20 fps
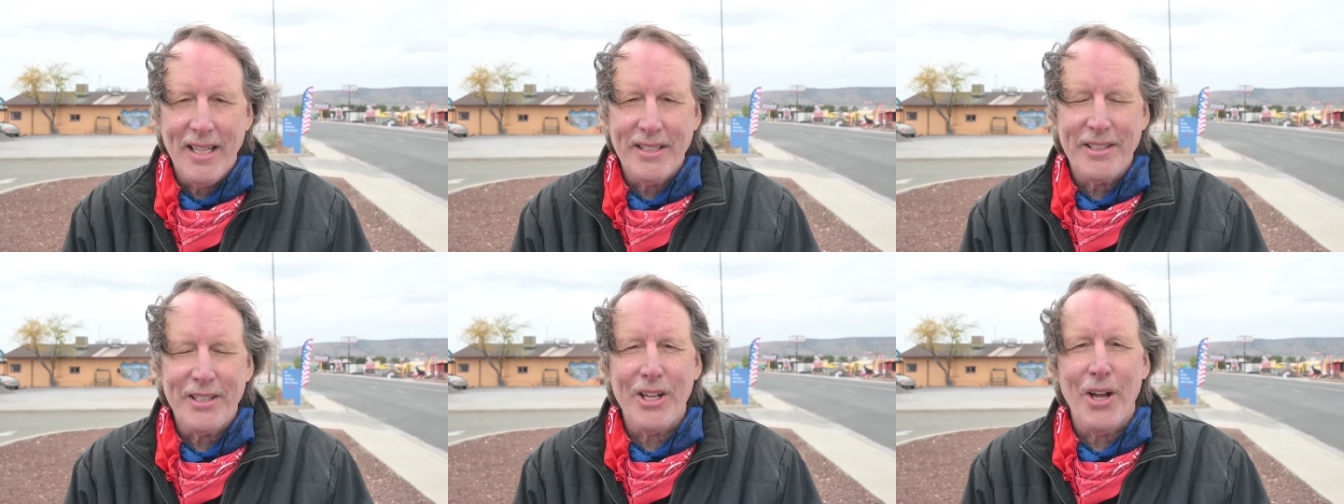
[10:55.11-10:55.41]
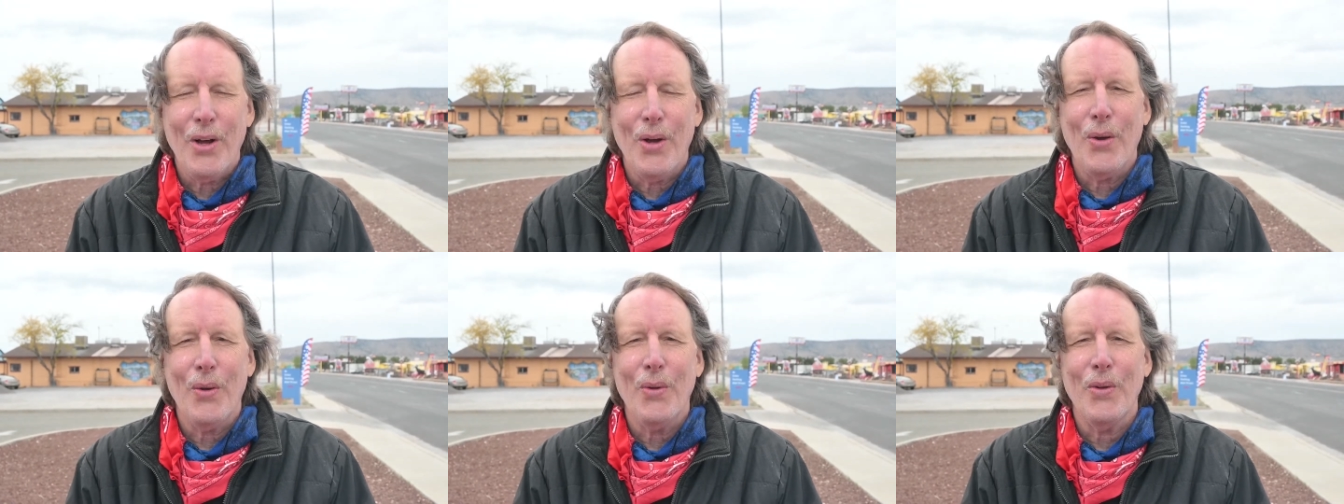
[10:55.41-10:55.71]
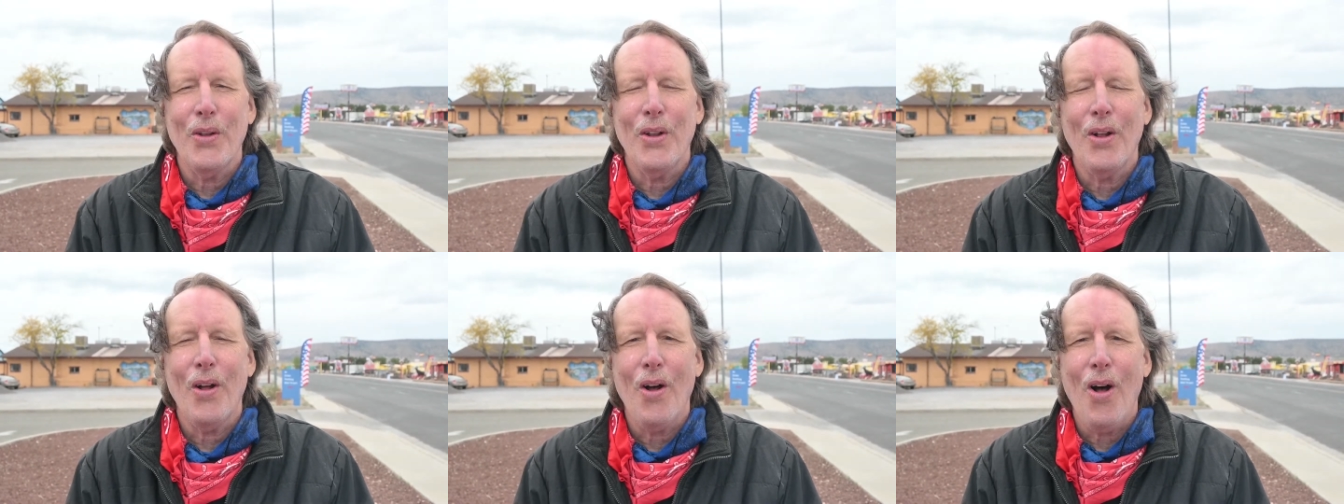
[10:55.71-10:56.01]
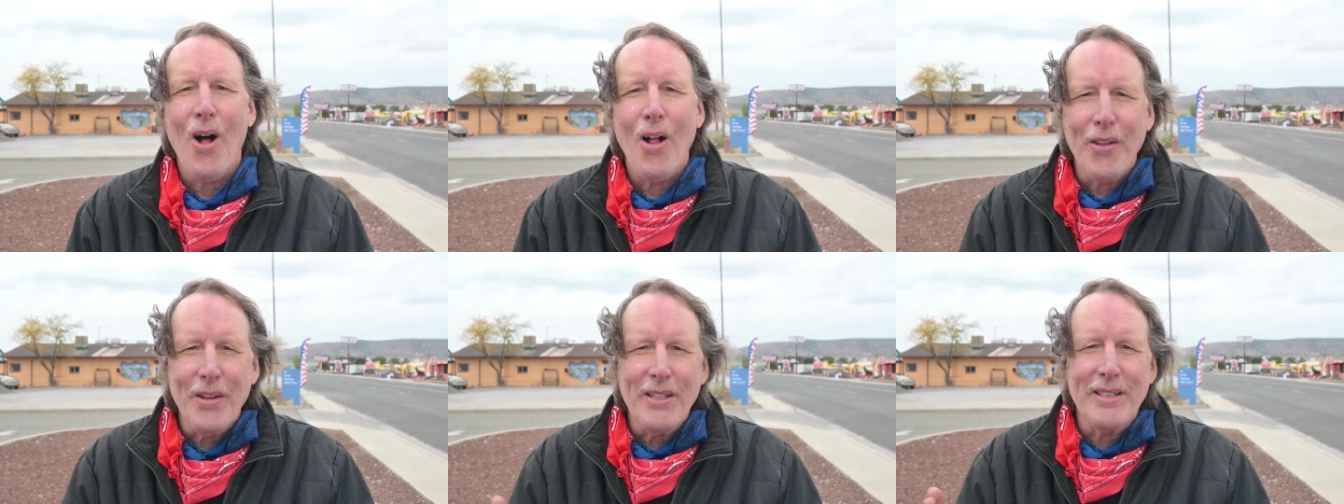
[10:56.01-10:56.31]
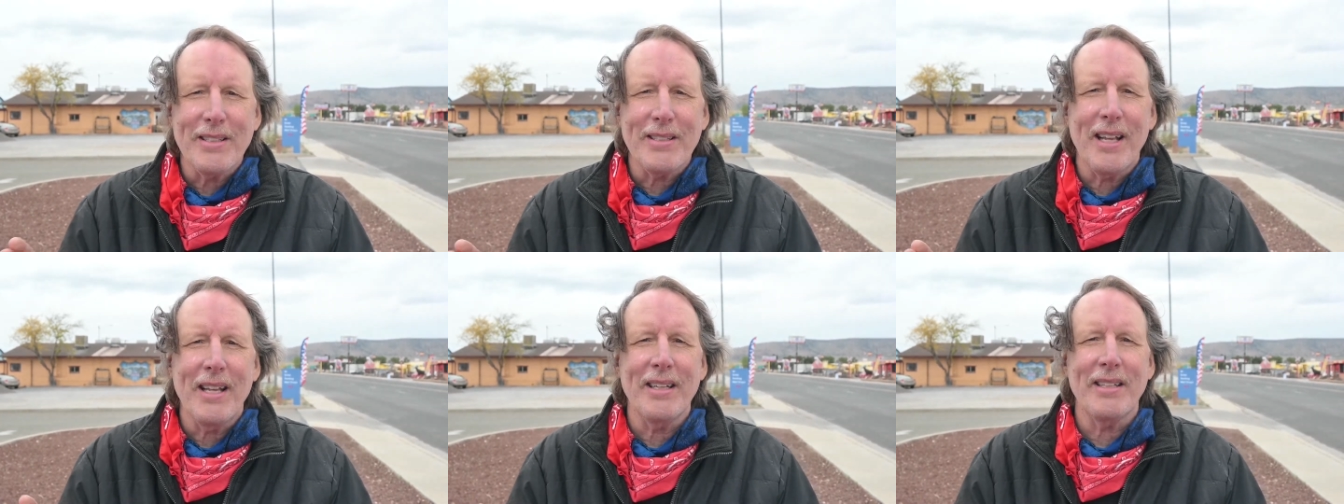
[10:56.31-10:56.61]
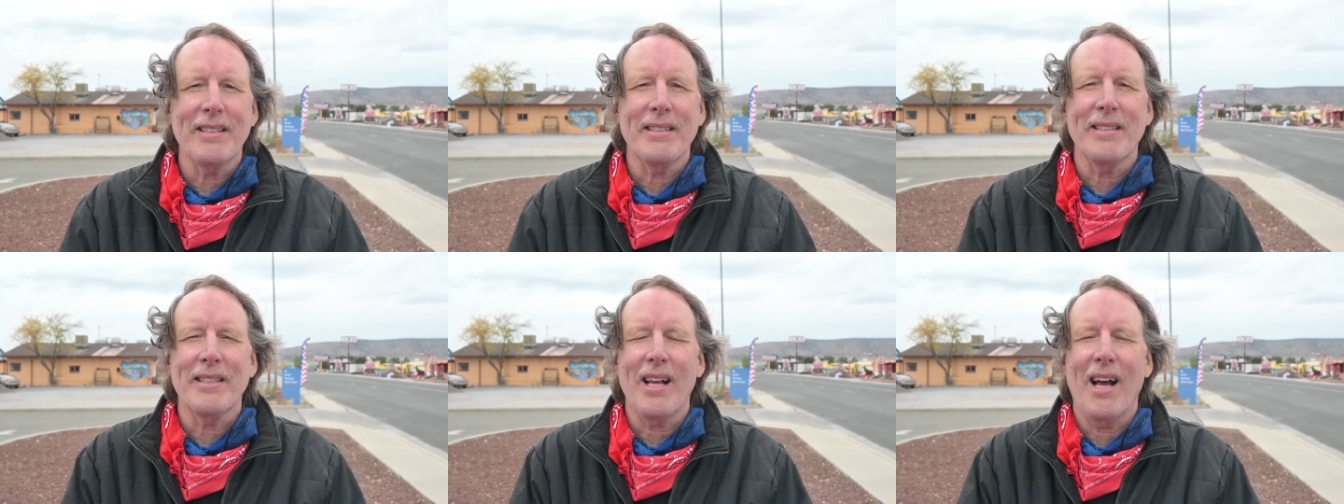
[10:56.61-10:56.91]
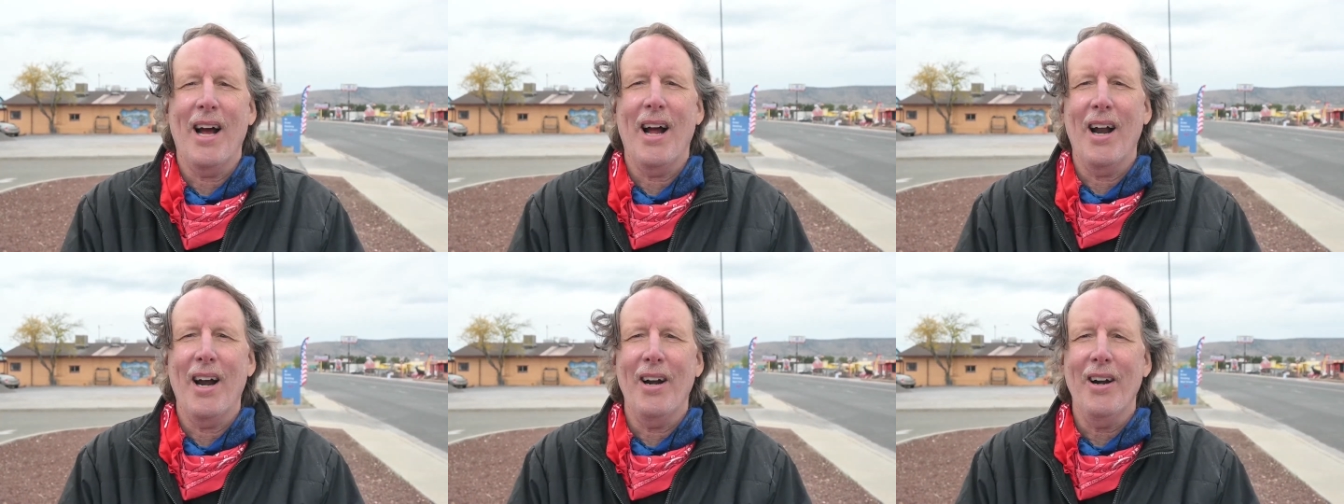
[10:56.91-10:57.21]
and so all these things
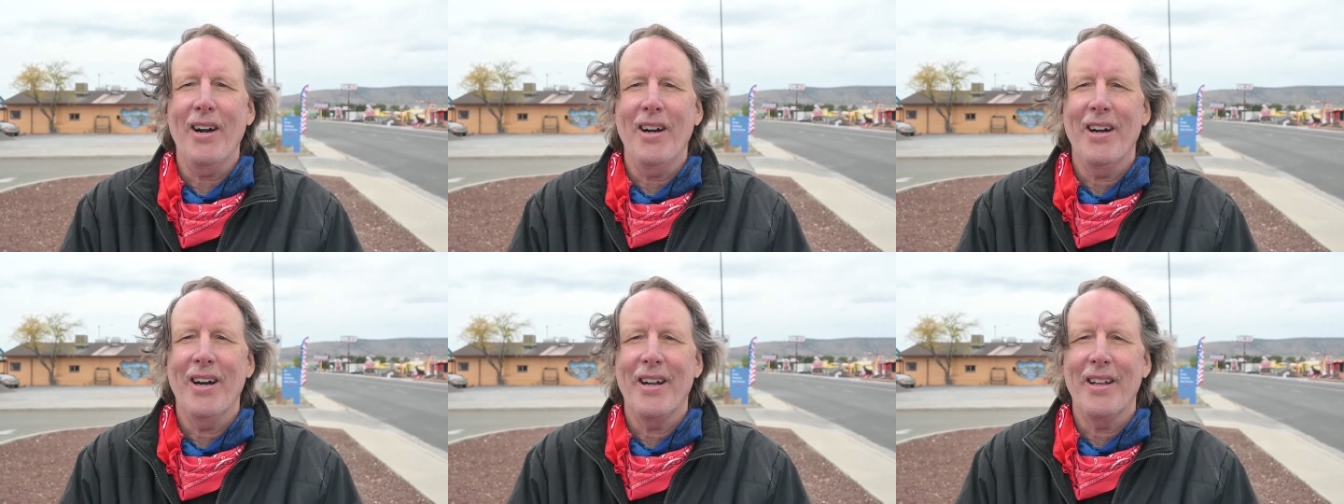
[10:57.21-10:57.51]
are